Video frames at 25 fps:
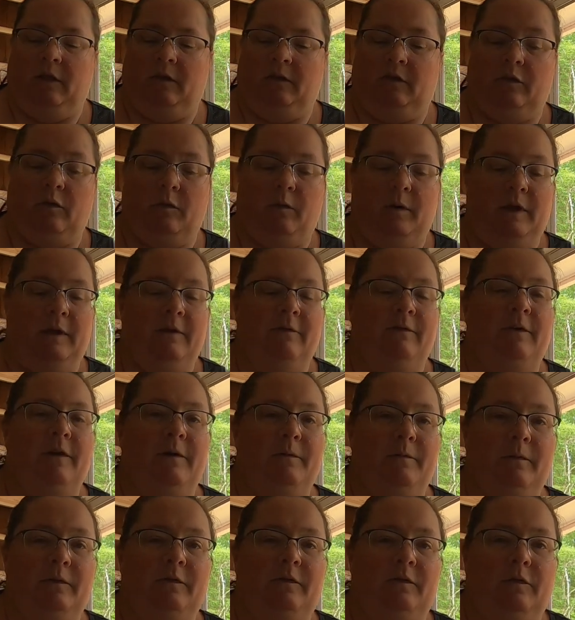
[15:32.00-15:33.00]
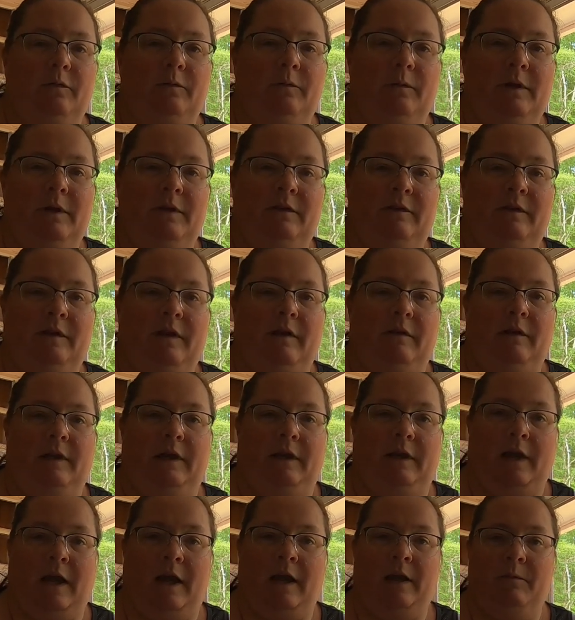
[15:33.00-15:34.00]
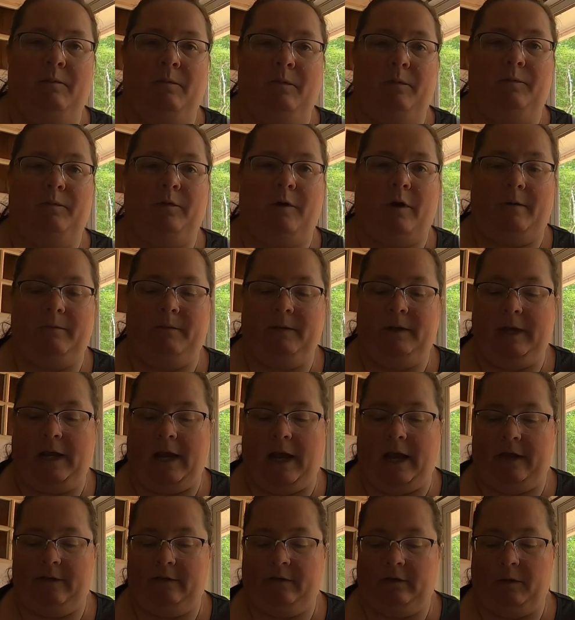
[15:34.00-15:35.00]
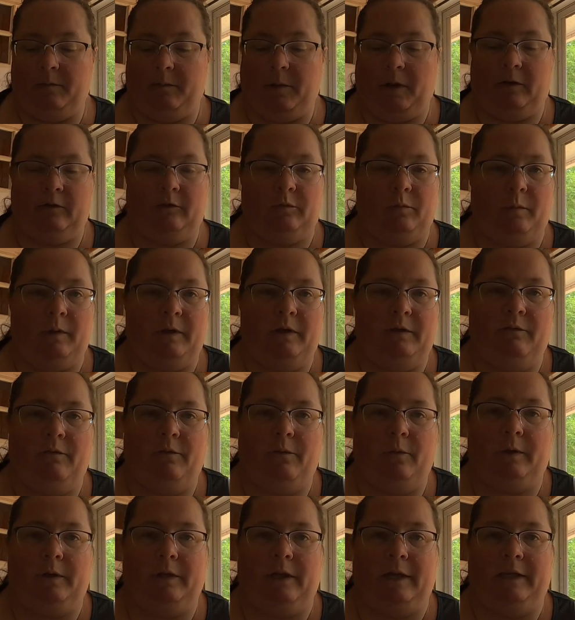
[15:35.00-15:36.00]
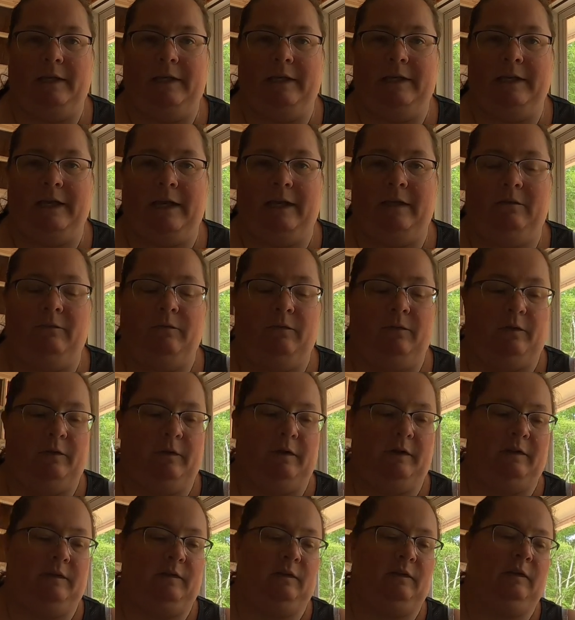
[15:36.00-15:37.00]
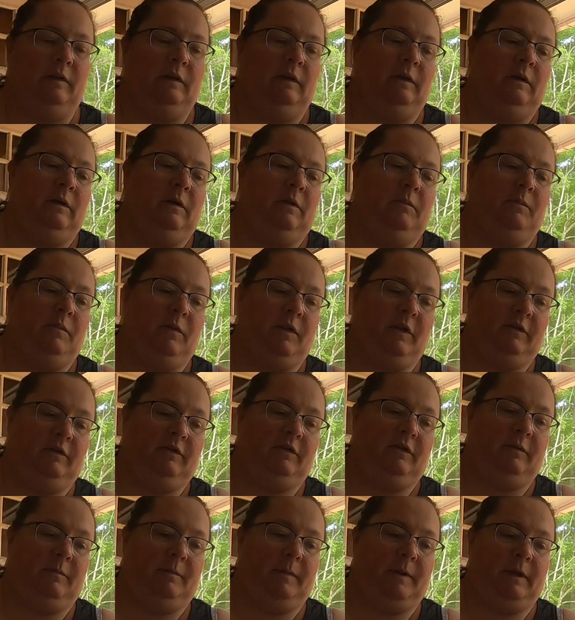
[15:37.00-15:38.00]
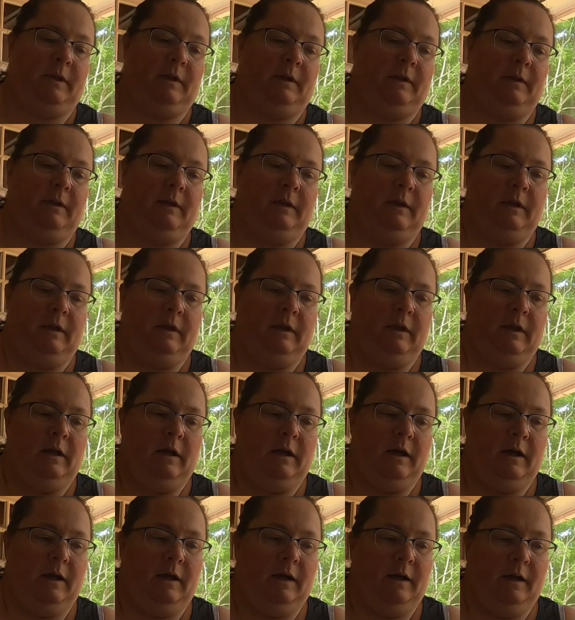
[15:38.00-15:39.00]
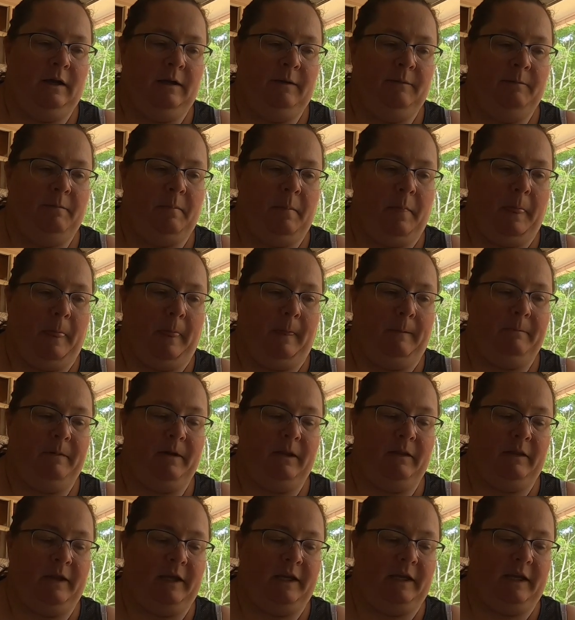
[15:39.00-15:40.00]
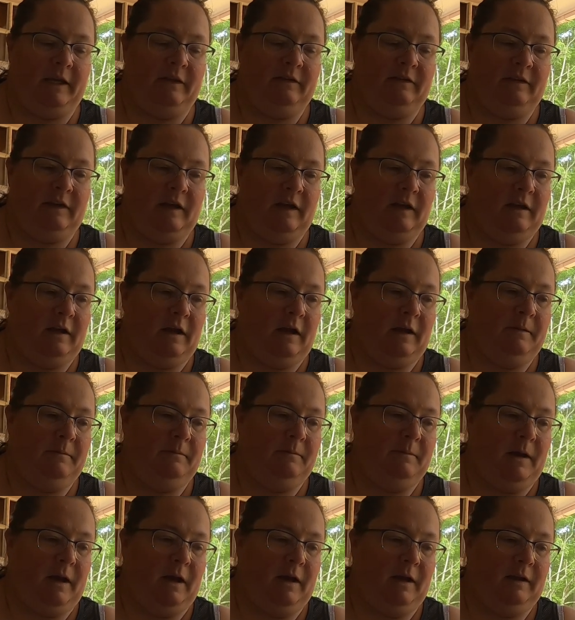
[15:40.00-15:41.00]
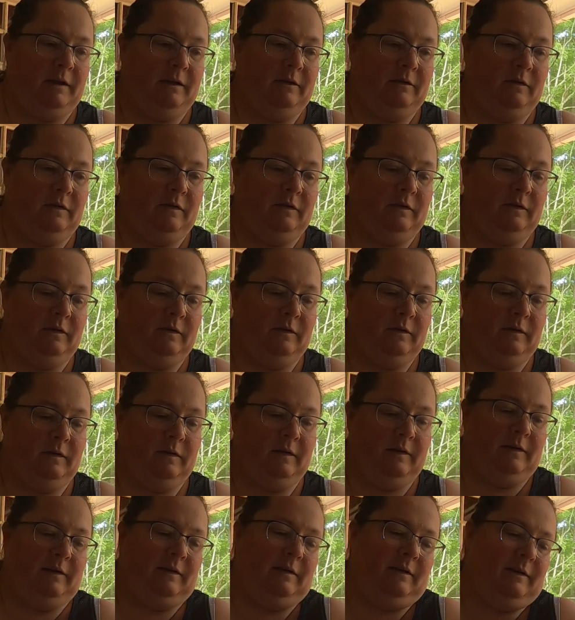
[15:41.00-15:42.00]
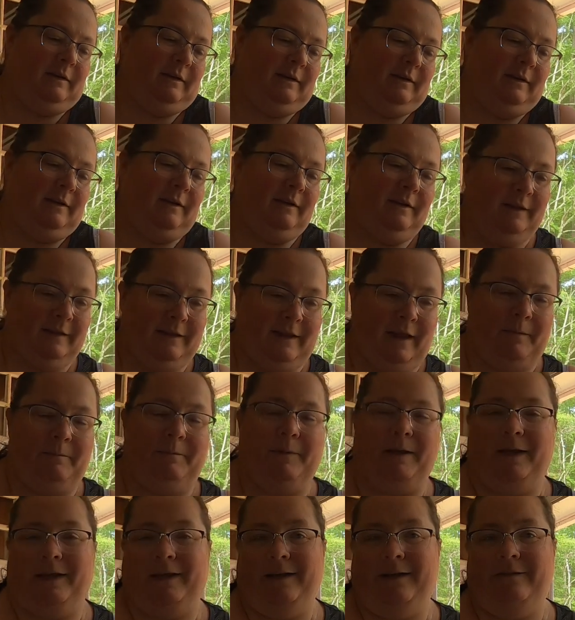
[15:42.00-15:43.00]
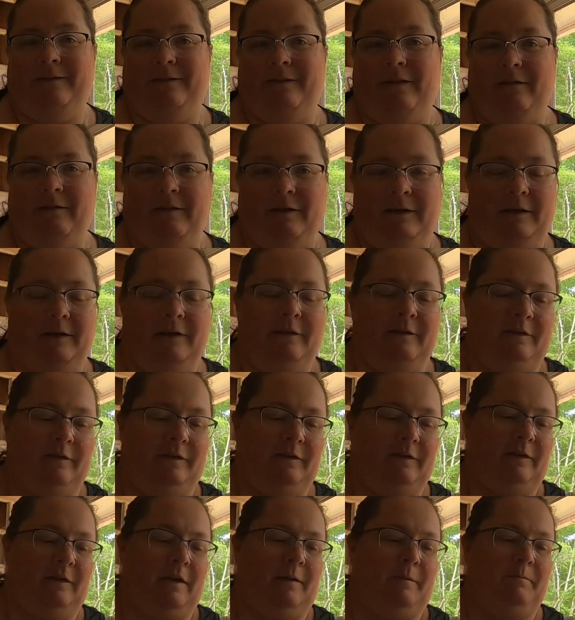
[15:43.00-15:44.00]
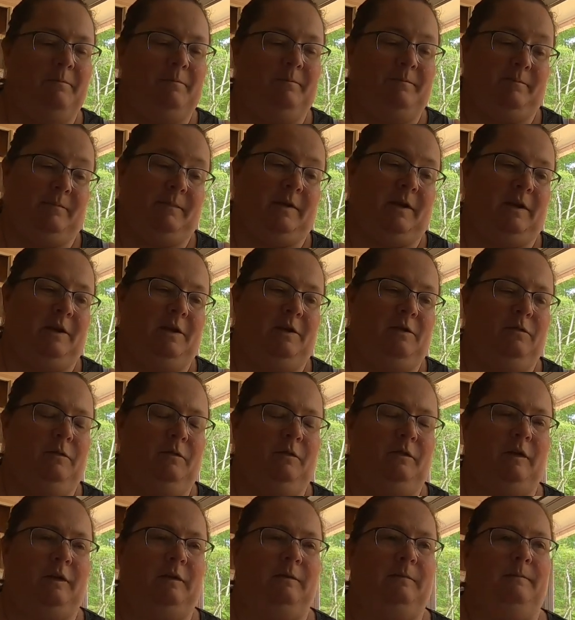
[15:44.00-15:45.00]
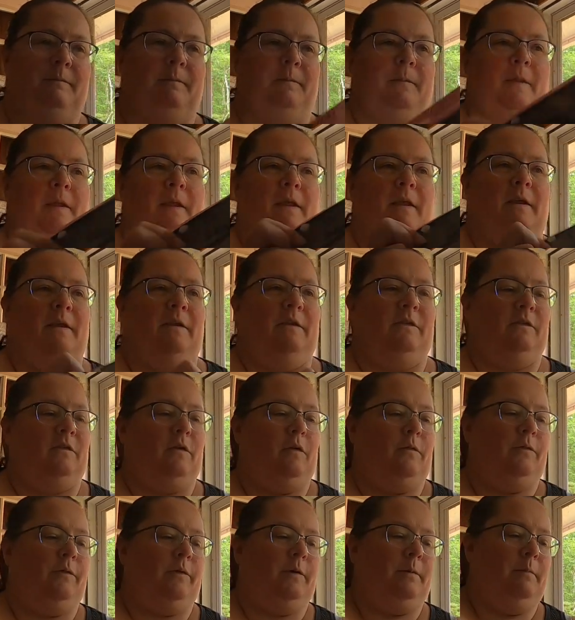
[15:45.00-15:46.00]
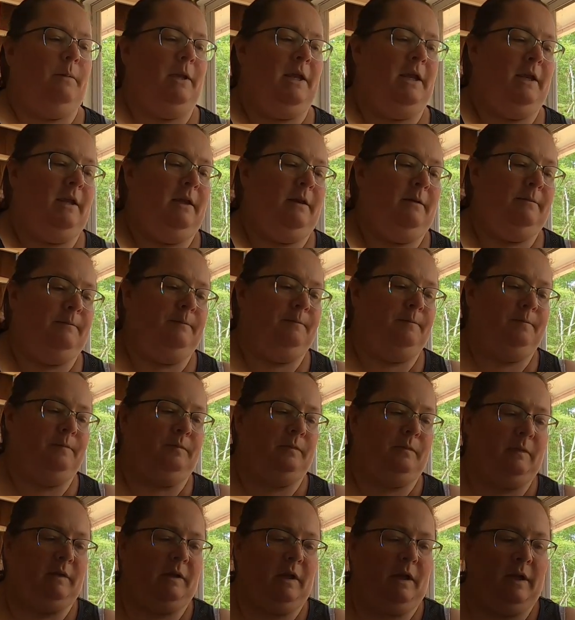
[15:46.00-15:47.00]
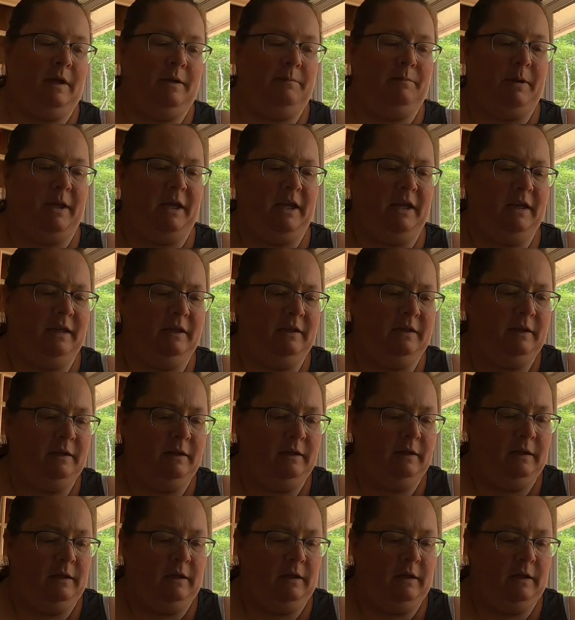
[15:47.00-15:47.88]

So if I was to resell it, I would probably ask about $24.99 for this plus shipping. But like I said, I'm not I'm not going to sell it. I'm going to use it. So for me, I paid